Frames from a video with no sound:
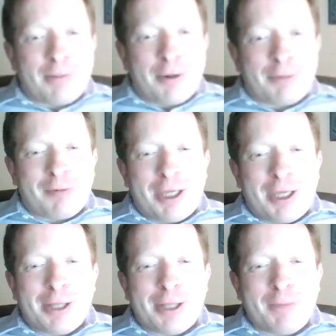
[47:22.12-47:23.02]
regale
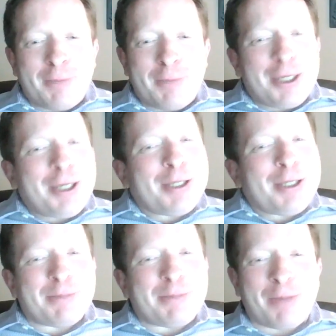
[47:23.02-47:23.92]
in my case,
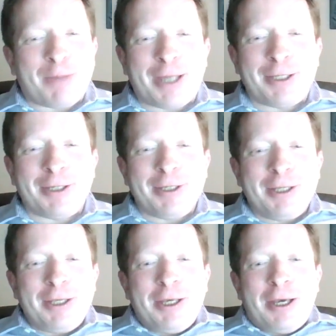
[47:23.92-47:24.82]
but
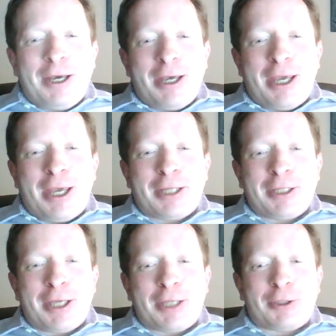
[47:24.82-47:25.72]
Andy, I
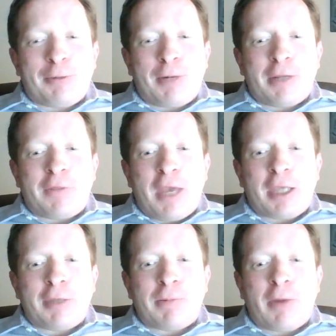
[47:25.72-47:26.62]
do want to thank you
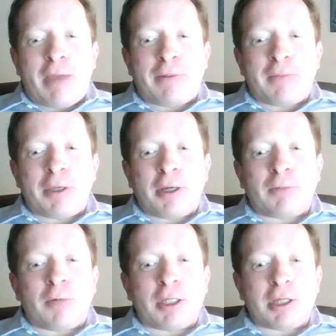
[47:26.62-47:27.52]
for having me on
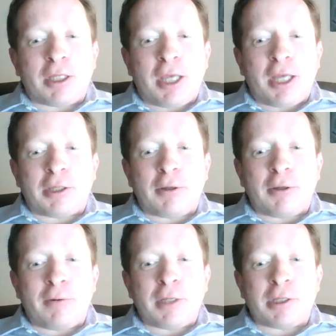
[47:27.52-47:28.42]
once again. It's
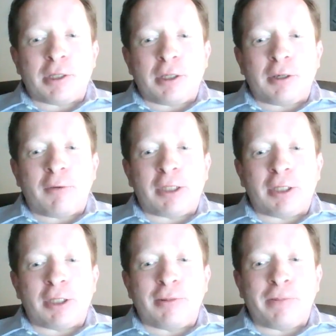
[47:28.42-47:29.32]
always a great deal
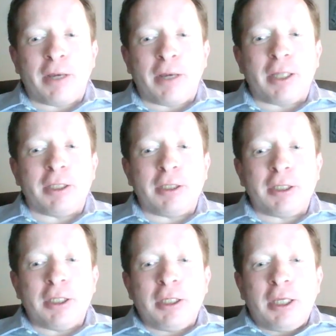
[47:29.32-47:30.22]
of fun.
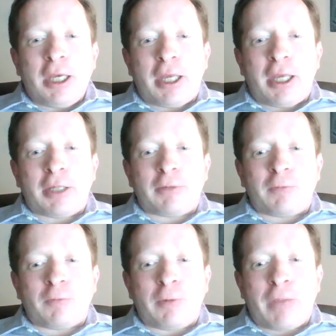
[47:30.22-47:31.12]
And
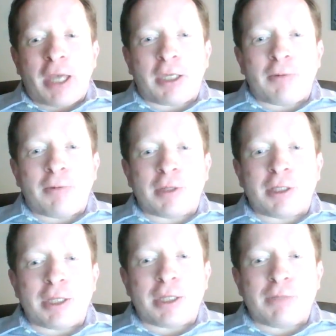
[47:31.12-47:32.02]
Rebekah, it was
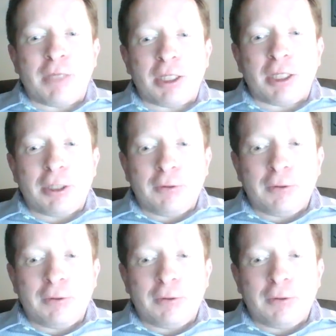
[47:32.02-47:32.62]
nice meeting you.